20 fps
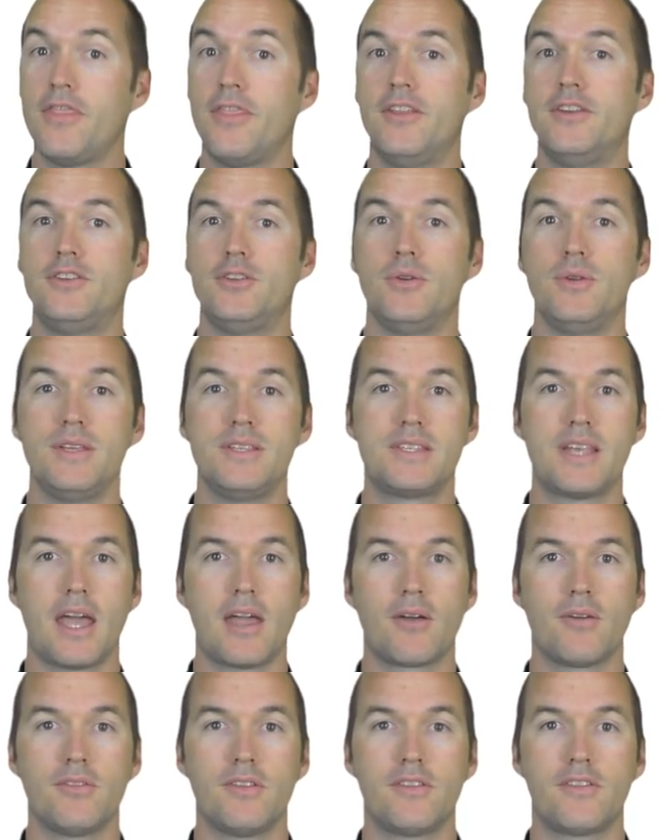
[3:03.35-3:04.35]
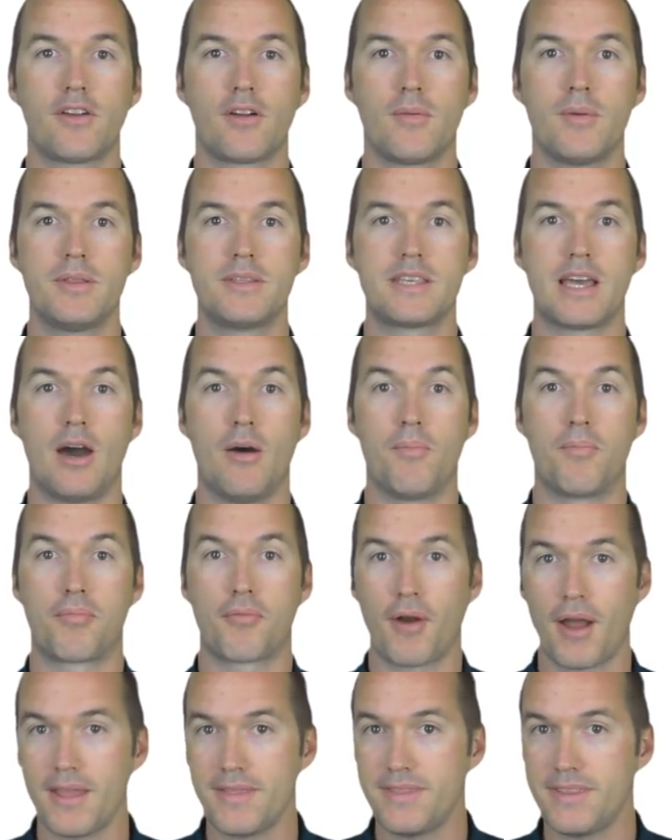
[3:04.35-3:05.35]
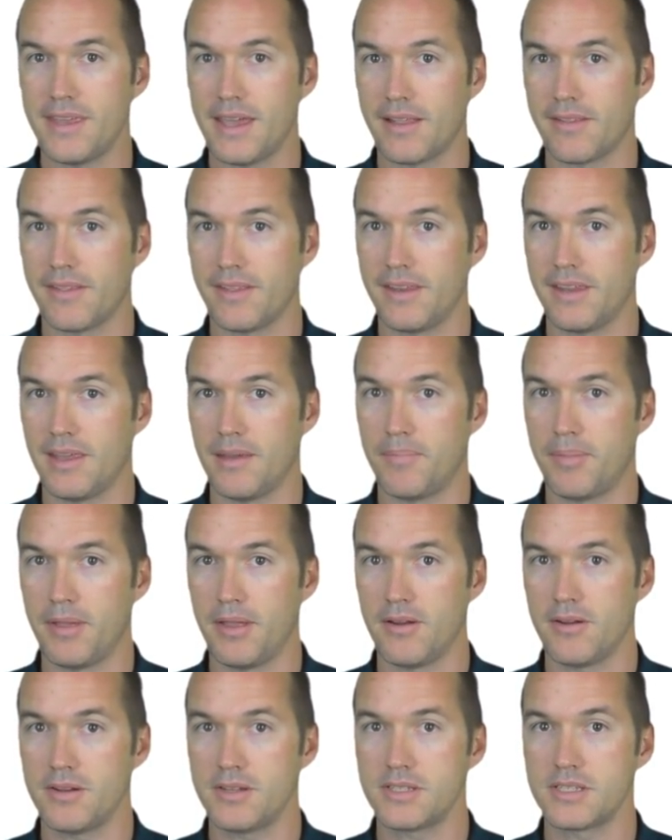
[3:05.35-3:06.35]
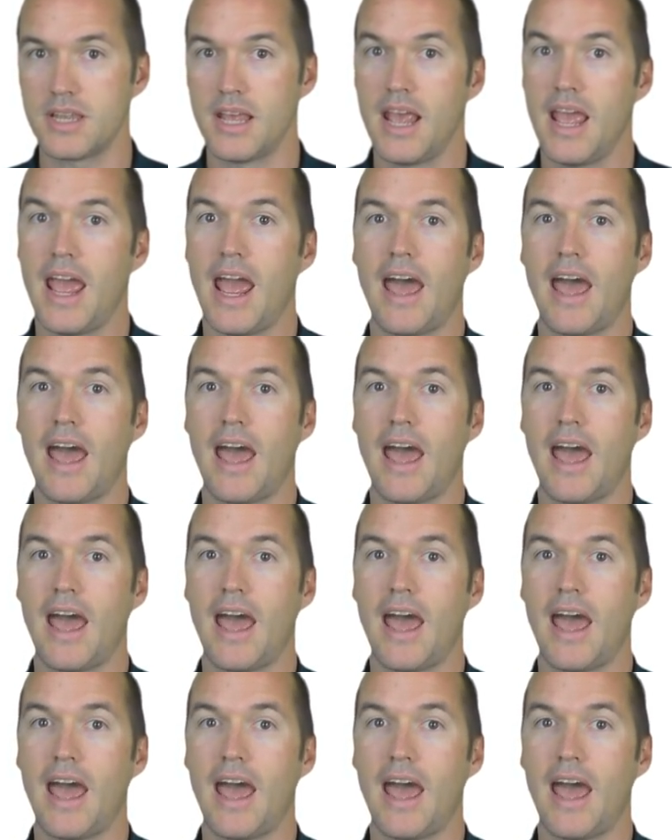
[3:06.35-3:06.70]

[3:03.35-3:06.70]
The duty cycle determines how bright the LED appears